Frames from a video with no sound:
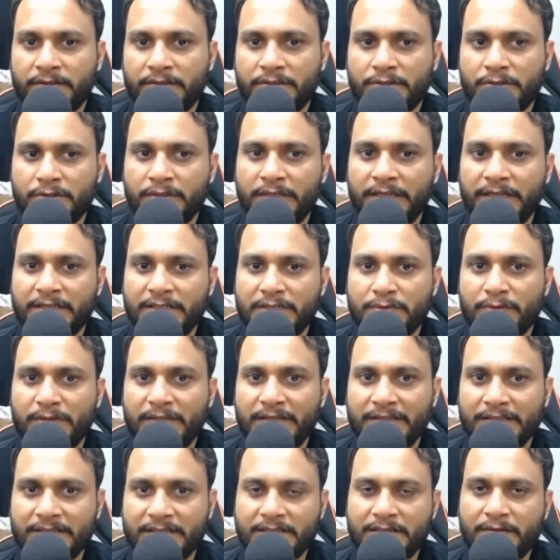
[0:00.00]
So that is why
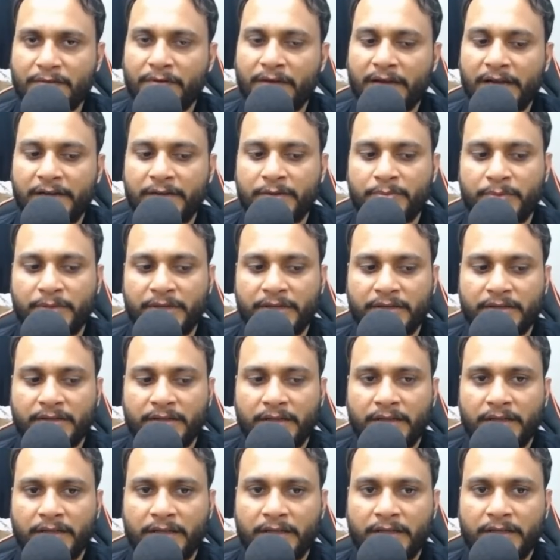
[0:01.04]
this is a valid pair.
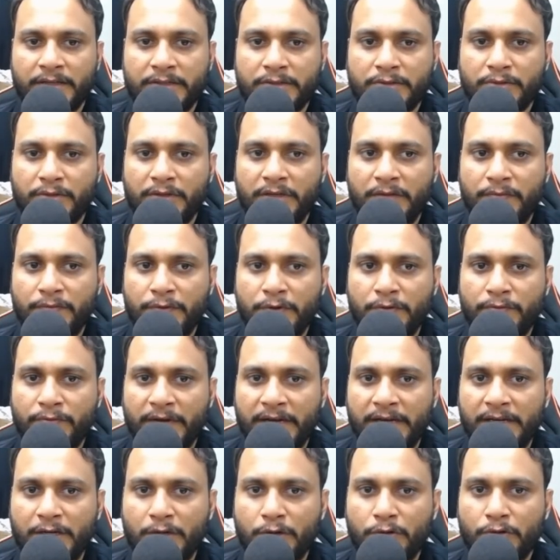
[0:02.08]
So if you
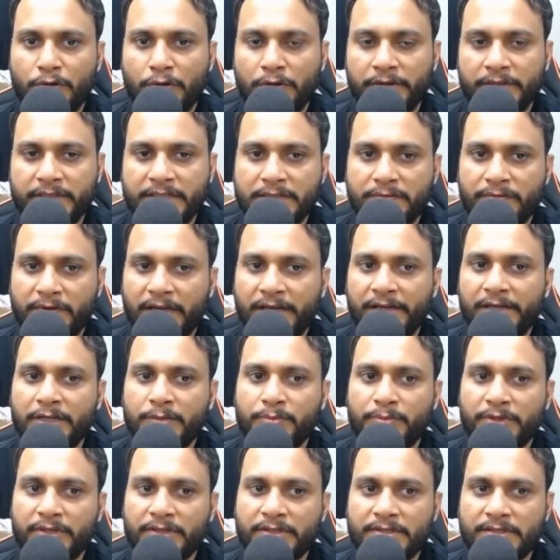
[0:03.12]
find out all these
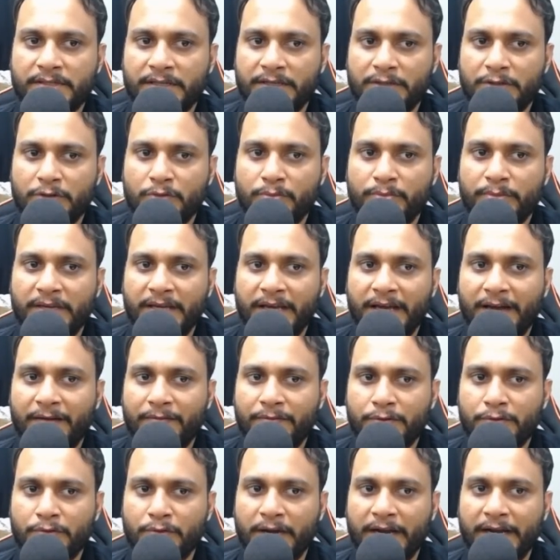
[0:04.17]
valid pairs, then you may
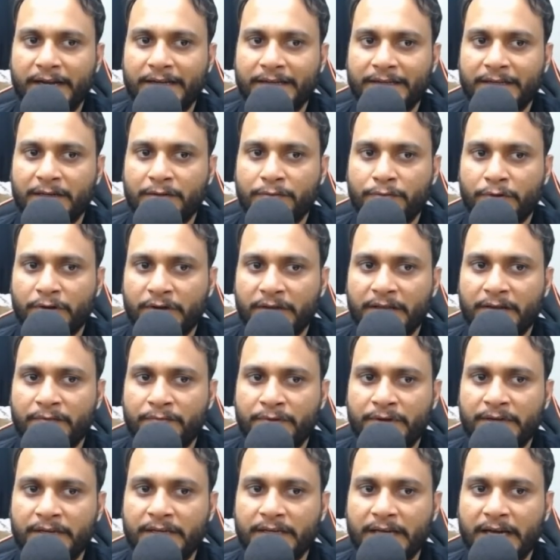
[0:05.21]
have to iterate for
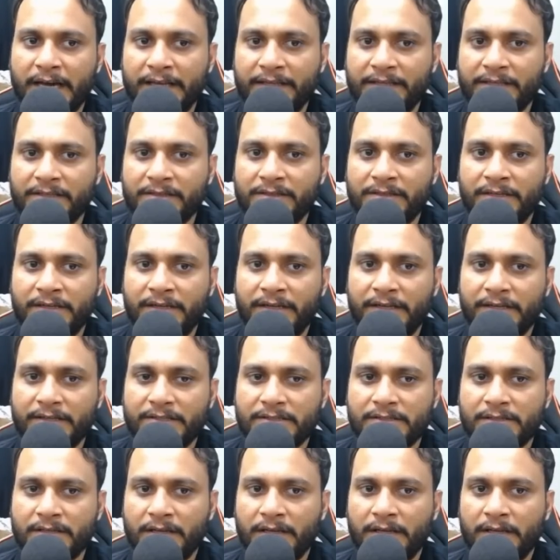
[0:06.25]
every ith
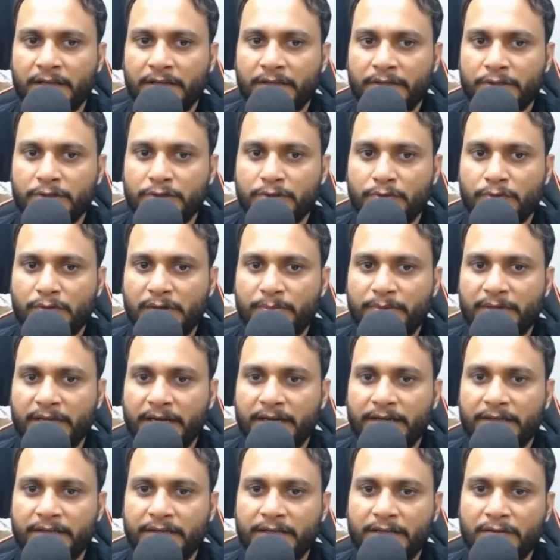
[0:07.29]
index. You will be
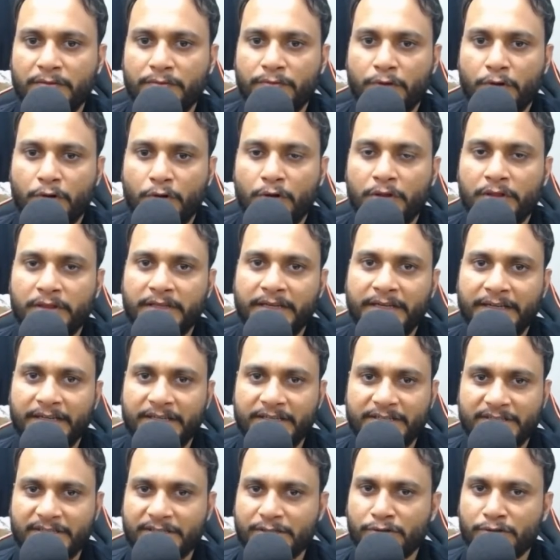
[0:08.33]
iterating for all the
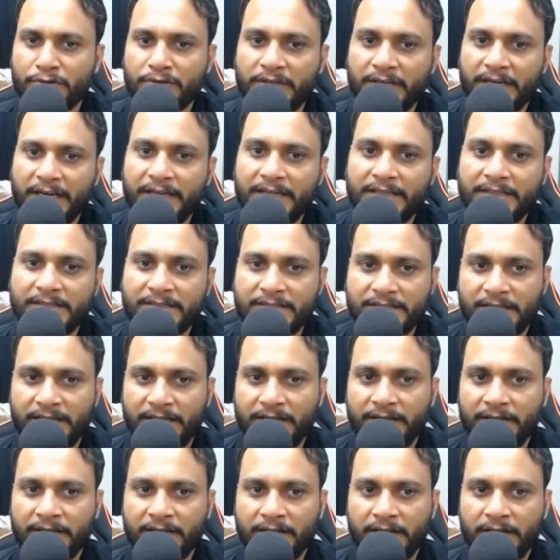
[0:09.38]
indices on the right hand
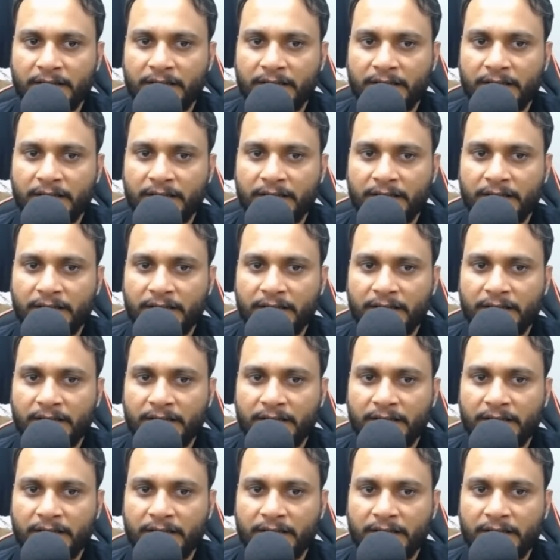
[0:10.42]
side.